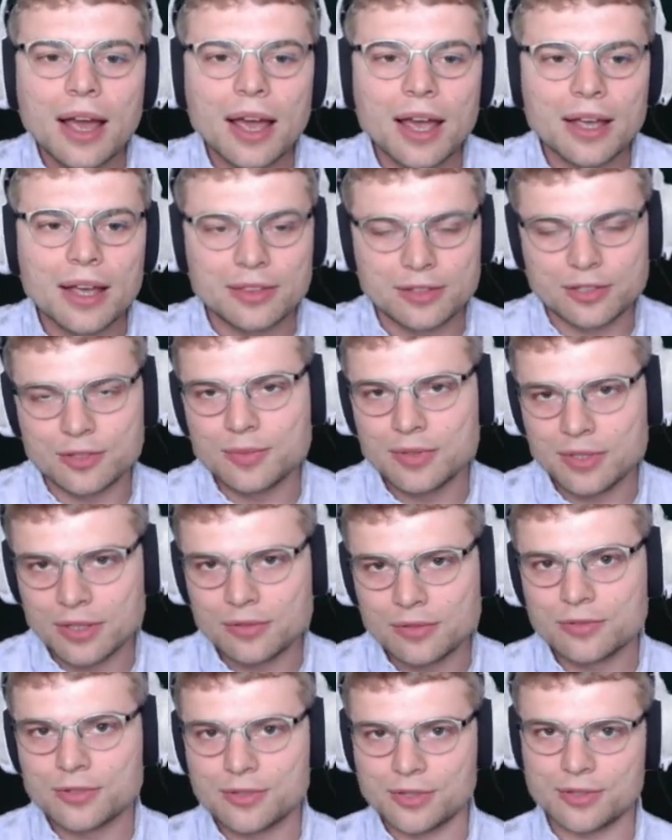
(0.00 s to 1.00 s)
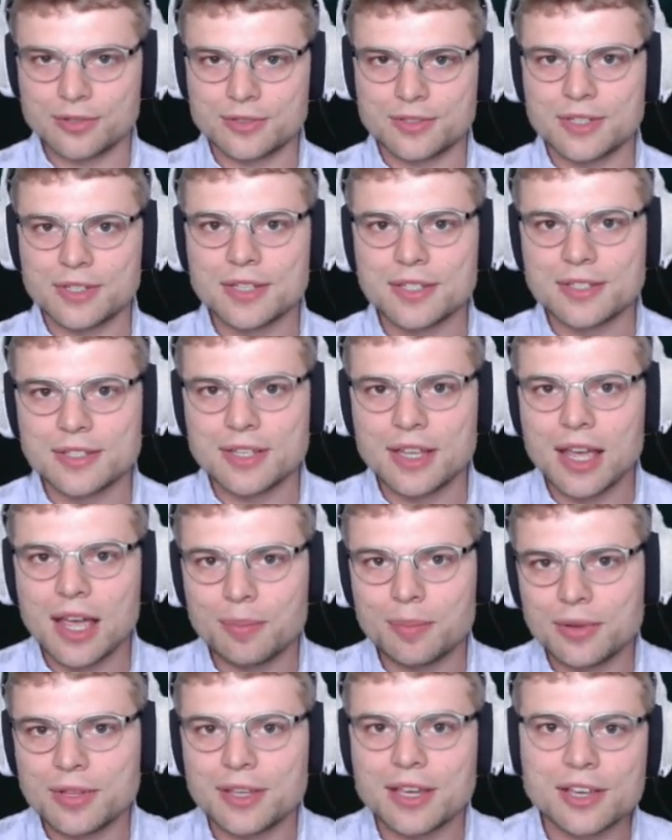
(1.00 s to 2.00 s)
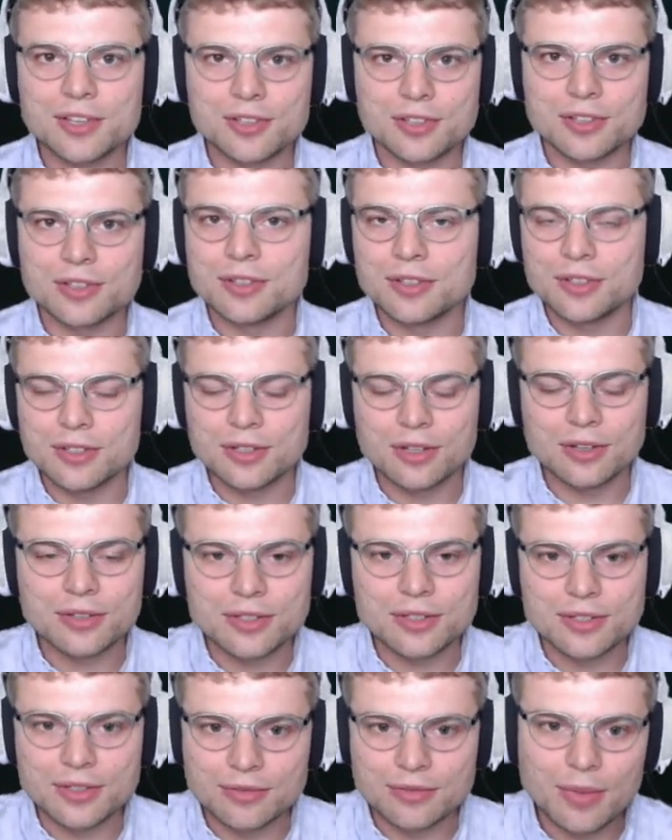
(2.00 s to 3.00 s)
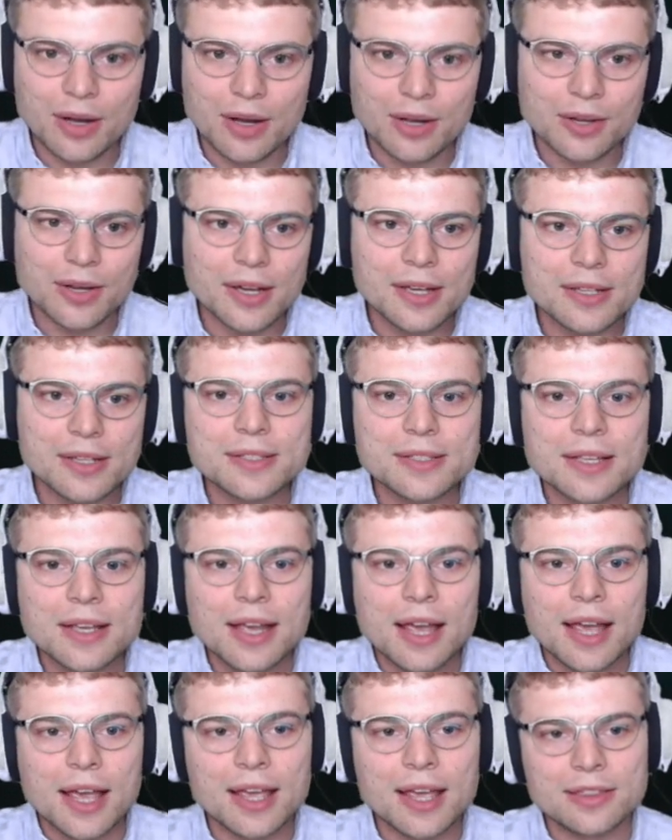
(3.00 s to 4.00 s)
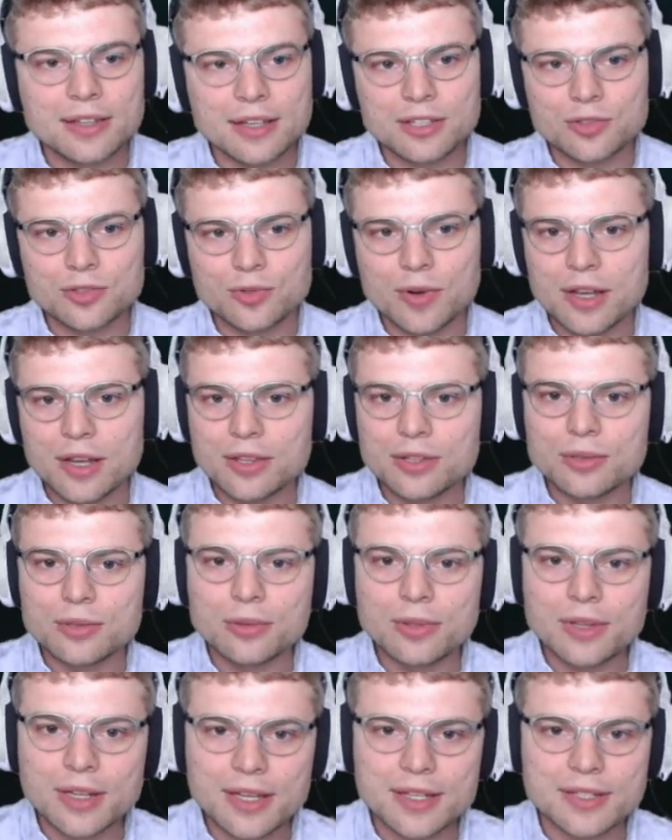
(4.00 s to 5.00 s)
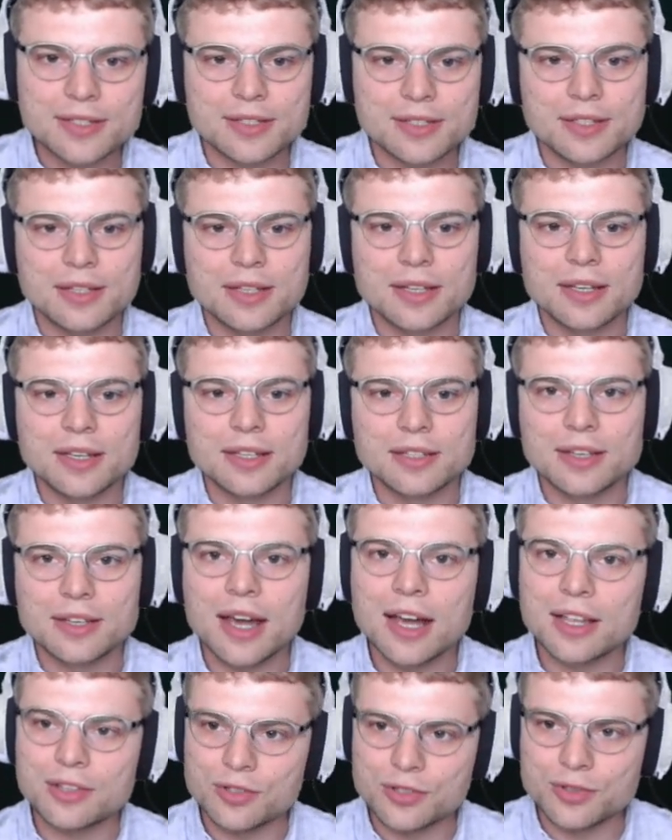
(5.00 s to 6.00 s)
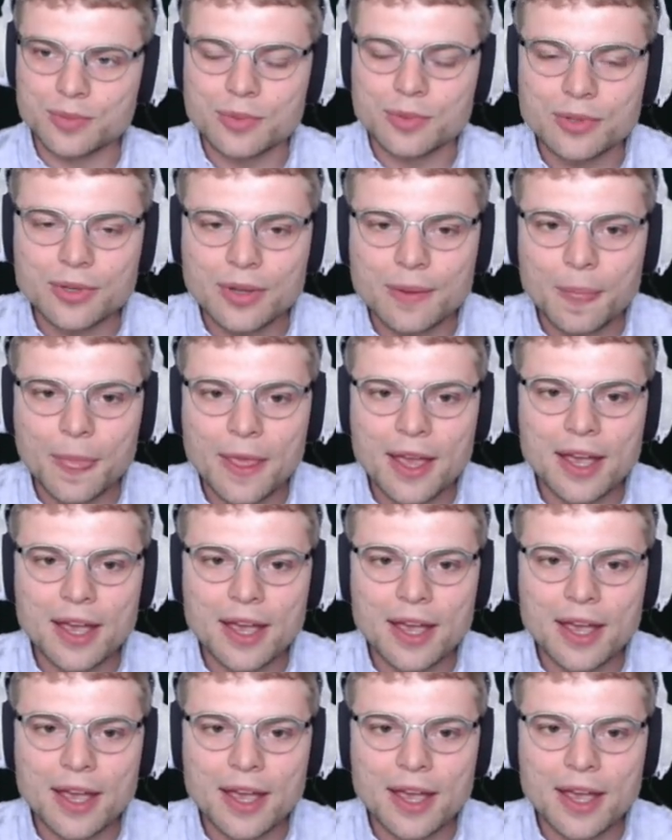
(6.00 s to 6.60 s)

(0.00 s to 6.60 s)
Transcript: and terminal, of course, is an application in the context of macOS, and I tried to list the address book.